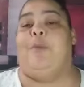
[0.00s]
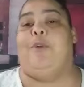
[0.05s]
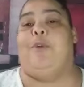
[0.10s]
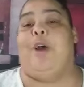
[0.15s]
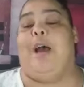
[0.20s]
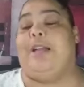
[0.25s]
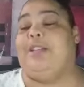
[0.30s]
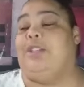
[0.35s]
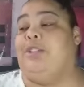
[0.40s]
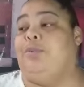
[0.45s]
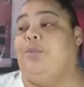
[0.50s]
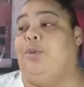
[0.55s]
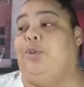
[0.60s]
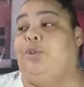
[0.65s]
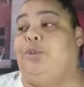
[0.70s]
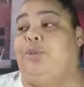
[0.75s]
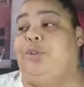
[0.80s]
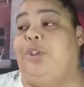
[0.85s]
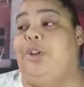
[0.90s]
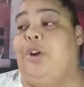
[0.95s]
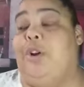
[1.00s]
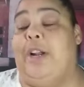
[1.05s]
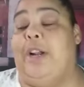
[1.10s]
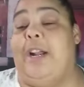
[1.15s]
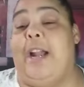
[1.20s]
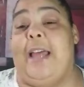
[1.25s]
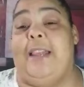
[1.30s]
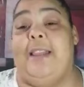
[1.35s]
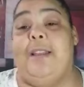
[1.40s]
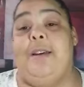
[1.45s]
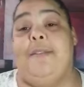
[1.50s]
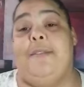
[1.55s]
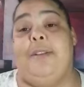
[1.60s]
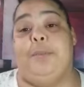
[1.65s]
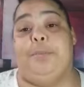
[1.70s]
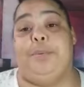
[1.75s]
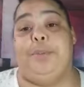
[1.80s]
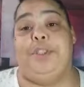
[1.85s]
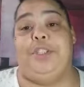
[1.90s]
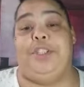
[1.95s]
Well, I just want you to know that I love
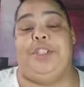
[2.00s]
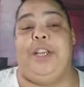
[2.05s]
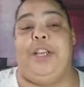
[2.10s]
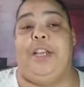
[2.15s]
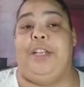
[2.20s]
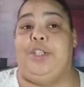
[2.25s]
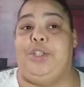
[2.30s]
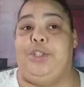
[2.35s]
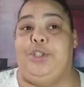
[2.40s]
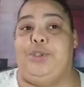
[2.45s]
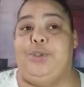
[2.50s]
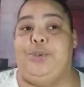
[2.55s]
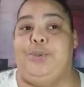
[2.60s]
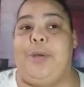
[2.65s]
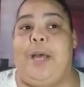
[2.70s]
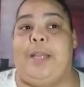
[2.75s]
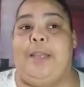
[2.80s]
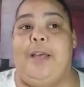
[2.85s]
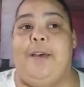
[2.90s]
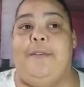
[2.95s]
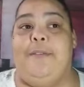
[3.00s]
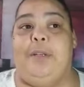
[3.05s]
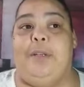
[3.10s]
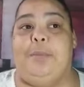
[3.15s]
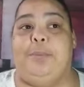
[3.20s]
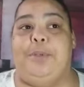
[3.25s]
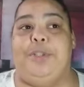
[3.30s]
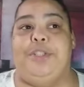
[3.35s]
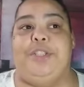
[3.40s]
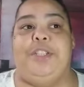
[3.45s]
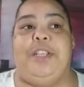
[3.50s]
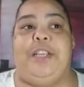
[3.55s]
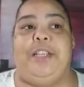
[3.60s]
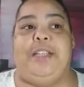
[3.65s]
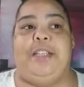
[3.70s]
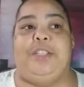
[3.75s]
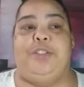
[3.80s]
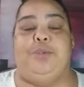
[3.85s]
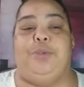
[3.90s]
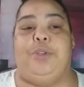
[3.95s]
and appreciate you. I love and
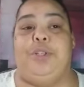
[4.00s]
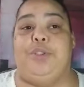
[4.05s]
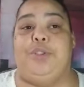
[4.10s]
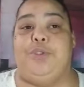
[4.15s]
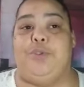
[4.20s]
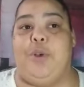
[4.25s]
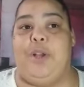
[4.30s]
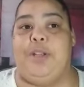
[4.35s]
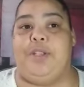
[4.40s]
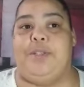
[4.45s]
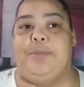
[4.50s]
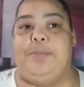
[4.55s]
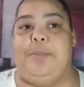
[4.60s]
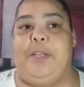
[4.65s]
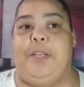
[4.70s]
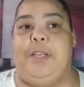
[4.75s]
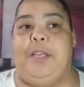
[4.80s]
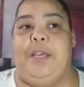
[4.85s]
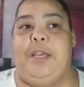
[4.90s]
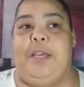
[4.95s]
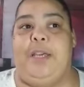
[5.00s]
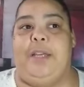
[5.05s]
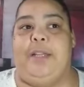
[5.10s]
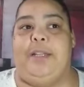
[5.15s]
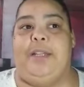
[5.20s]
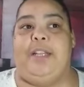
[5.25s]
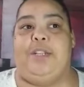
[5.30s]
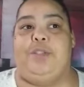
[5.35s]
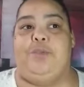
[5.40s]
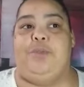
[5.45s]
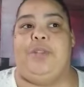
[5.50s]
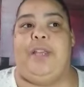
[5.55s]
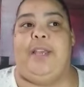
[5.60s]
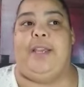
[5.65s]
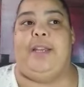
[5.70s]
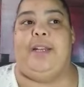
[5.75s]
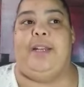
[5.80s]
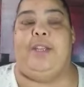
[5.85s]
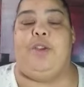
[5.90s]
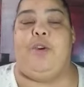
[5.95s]
appreciate that you can trust me, that you
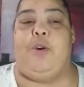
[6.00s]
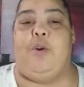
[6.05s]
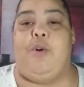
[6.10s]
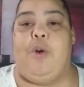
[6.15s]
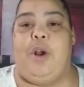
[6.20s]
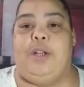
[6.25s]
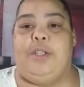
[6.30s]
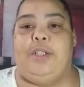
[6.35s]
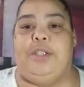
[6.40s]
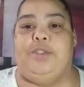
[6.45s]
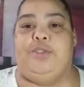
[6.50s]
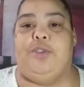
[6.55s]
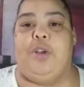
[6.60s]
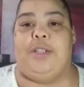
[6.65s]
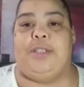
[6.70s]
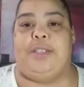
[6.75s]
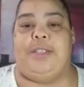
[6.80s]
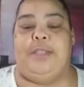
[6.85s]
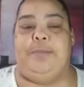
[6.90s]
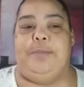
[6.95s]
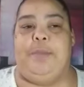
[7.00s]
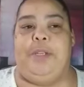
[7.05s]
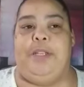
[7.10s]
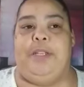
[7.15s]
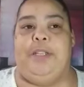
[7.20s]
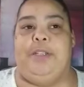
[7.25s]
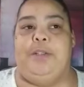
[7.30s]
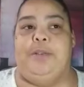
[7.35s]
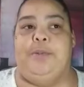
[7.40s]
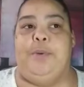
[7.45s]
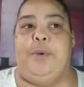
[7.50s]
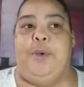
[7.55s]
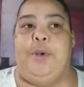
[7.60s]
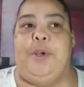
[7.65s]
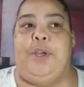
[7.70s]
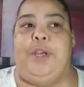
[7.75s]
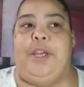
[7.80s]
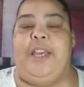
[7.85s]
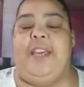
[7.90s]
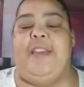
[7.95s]
take it in your heart and trust in me to
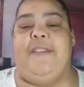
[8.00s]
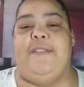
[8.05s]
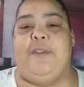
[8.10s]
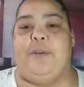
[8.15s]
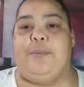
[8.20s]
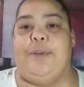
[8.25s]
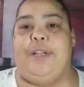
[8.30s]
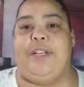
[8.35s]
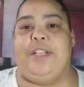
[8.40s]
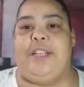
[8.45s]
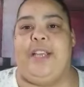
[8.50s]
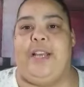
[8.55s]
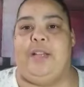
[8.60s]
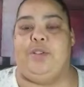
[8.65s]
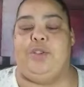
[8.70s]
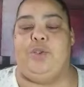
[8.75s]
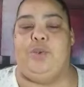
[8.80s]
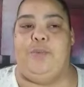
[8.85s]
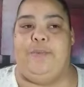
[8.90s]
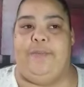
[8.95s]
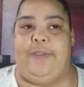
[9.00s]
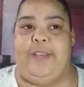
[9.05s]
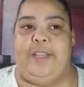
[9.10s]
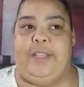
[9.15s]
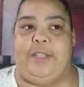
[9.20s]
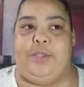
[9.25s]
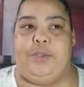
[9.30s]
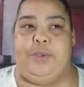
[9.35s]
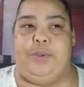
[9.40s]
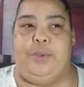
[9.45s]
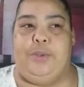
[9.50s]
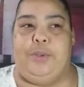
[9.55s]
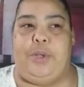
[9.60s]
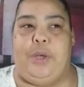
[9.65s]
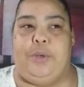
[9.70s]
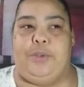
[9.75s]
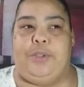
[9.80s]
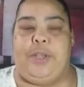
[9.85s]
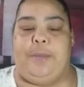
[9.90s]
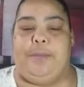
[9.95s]
even reach out to vent to. You
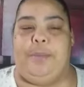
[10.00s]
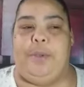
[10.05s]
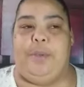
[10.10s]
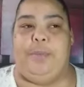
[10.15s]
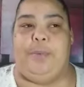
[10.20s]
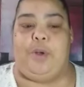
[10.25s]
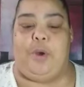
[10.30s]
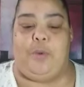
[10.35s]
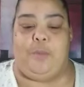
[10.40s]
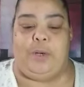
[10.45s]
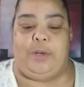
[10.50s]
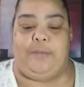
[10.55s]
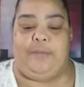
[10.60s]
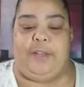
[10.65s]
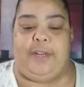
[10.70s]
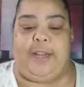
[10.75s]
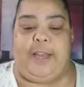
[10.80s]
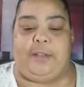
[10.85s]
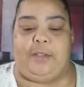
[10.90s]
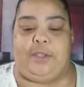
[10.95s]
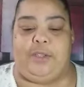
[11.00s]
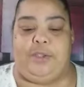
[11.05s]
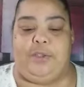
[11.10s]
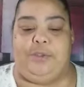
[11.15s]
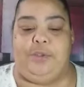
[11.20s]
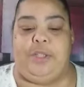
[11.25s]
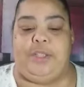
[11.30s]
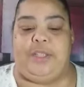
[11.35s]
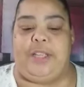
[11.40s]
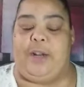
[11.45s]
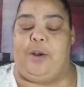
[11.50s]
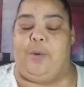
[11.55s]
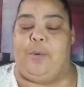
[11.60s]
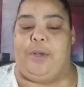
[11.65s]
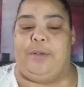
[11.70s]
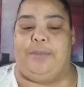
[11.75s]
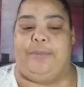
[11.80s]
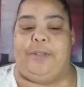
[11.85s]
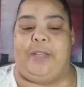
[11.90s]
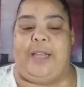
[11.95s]
know, some people don't want to vent out to you because they don't
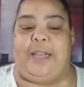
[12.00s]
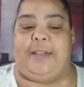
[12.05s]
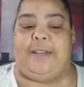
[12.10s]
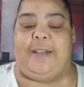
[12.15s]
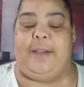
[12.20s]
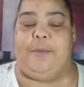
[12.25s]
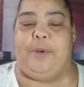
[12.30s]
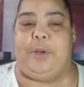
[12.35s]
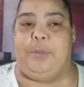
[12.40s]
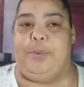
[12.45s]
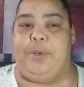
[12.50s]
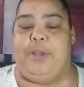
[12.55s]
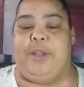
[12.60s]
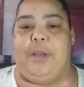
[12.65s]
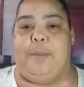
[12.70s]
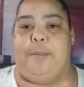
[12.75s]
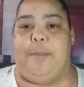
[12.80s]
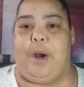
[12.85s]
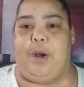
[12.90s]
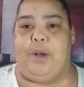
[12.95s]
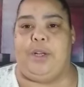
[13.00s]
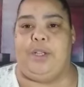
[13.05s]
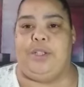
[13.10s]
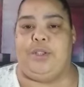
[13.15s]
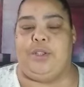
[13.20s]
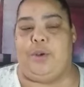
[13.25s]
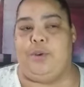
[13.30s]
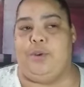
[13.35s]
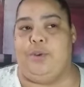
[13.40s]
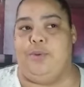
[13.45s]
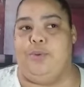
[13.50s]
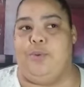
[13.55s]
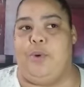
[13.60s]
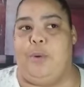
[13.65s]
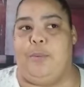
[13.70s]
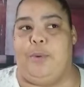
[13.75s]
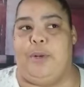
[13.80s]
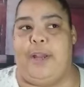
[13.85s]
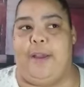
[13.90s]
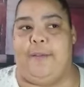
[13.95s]
want to feel like they want to put their burdens on you
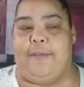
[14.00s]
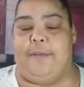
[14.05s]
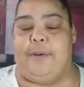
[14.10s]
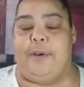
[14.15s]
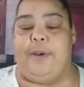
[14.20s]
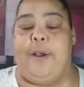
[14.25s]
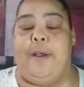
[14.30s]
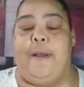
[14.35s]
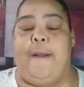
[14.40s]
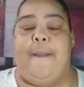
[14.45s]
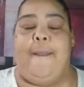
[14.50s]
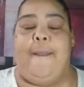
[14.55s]
or whatever